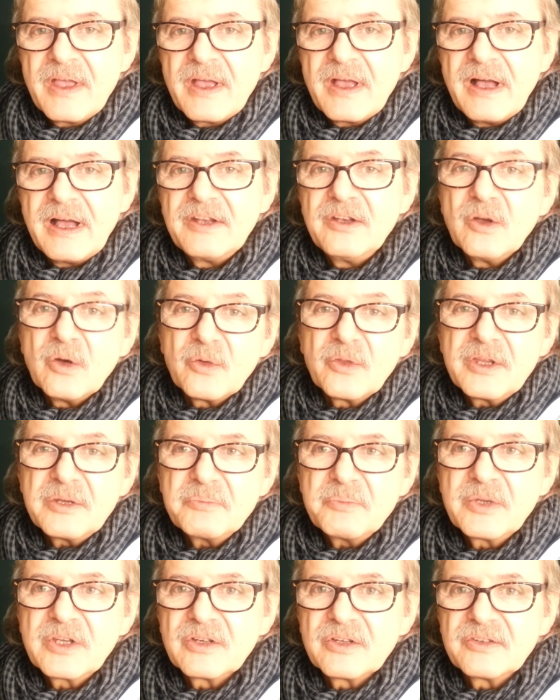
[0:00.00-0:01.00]
I know
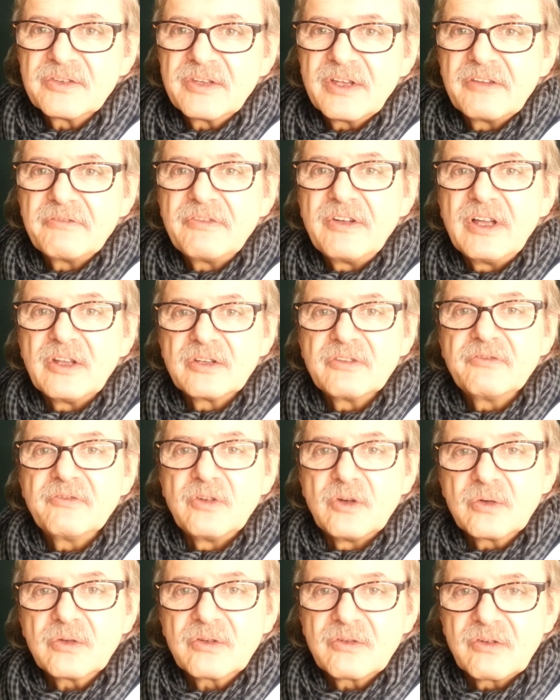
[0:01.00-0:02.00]
that because I found a
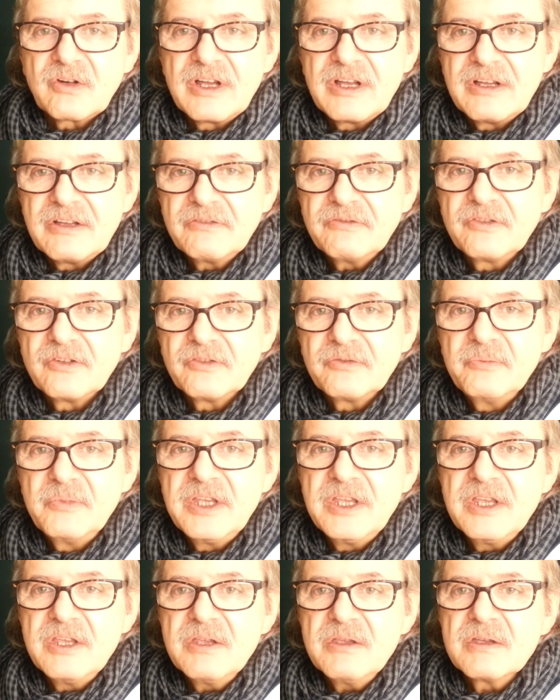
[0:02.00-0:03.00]
photograph of
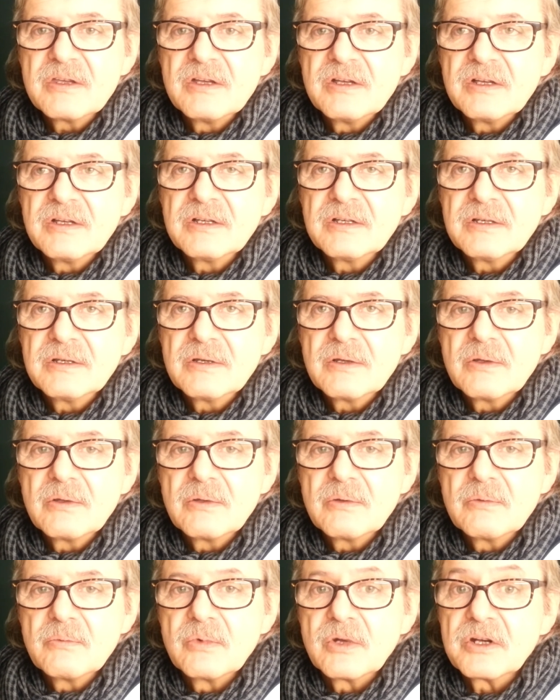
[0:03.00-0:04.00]
me
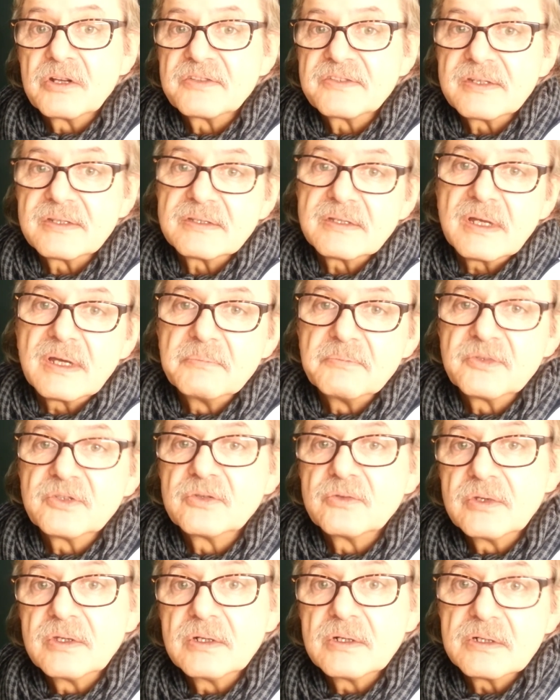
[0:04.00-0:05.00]
where it says I'm
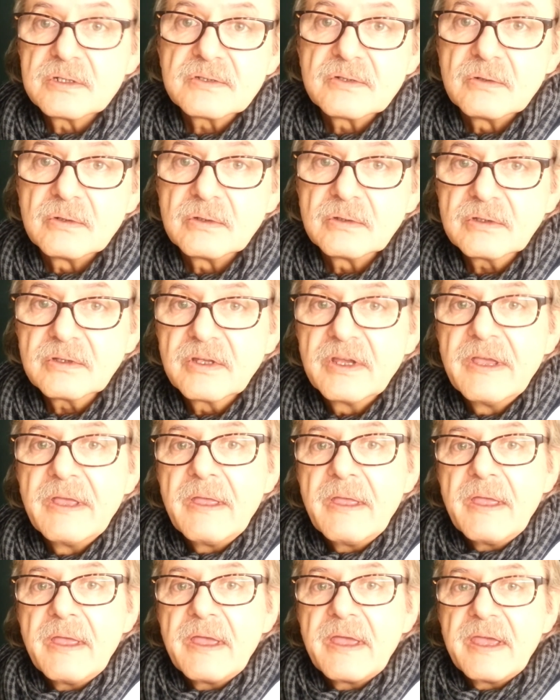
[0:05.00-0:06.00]
2 years old,
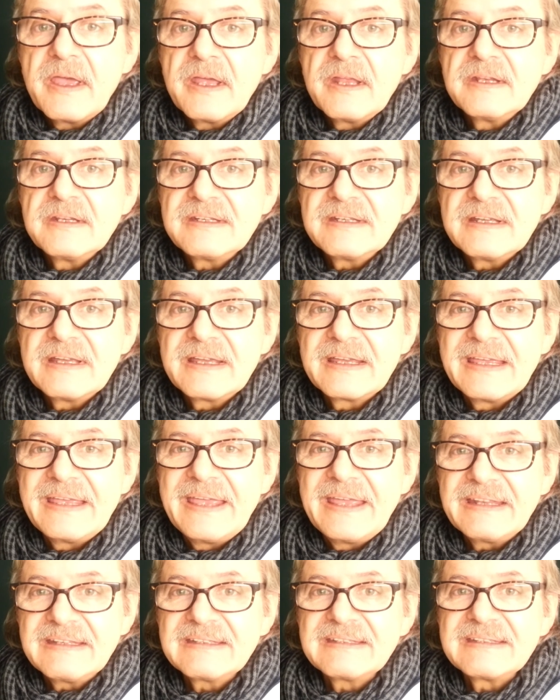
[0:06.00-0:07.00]
and
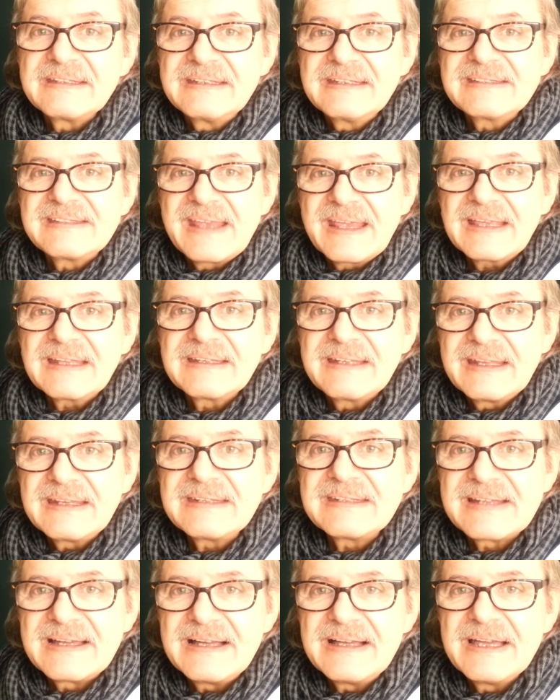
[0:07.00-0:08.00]
at exact
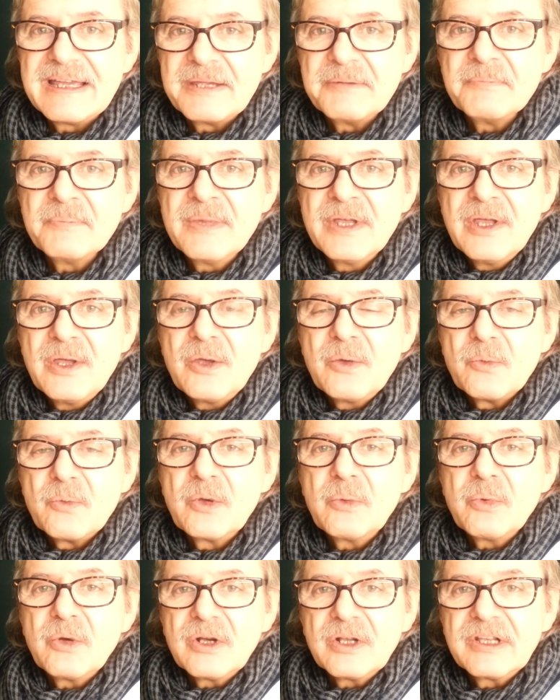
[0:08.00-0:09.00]
that time
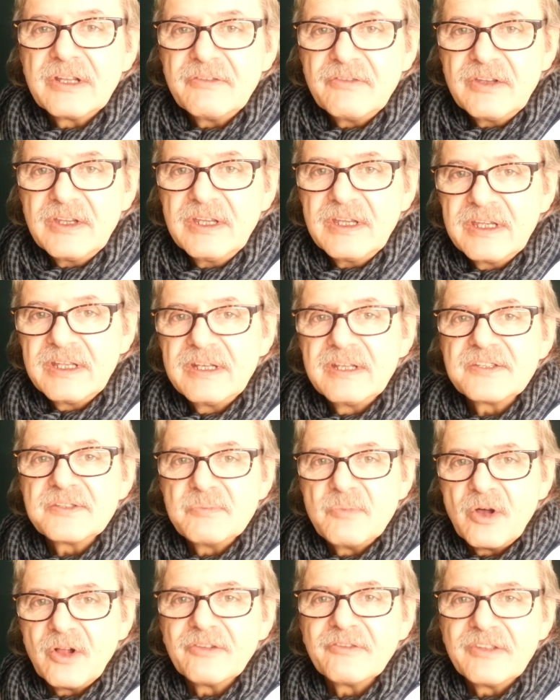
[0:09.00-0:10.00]
we were living in a
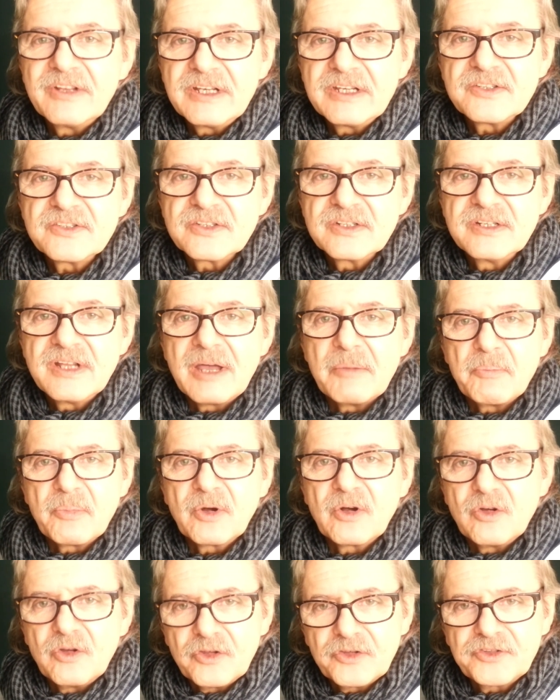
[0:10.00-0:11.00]
small village in
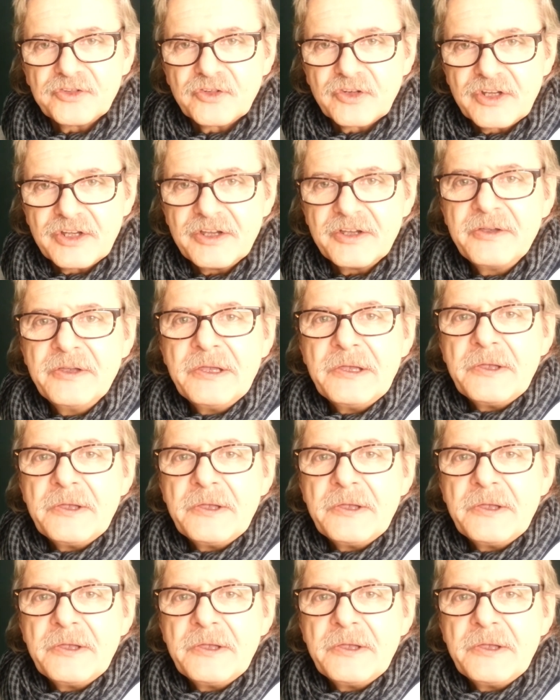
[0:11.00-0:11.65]
Upper Austria,